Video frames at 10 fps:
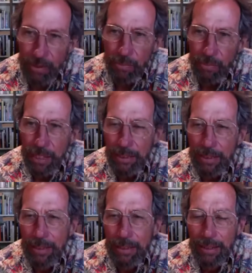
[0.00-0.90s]
the wet
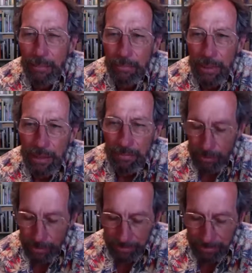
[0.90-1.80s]

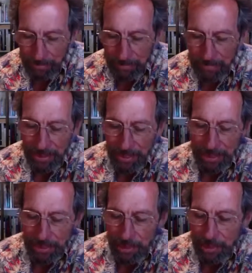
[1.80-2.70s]
upheaval. I
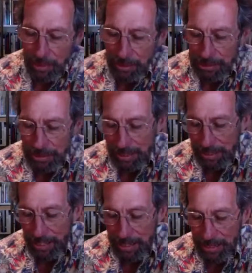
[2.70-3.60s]
said
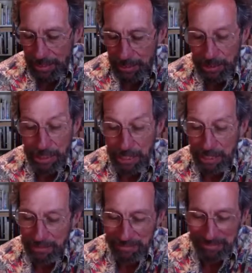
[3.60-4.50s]
9, I guess it's 8.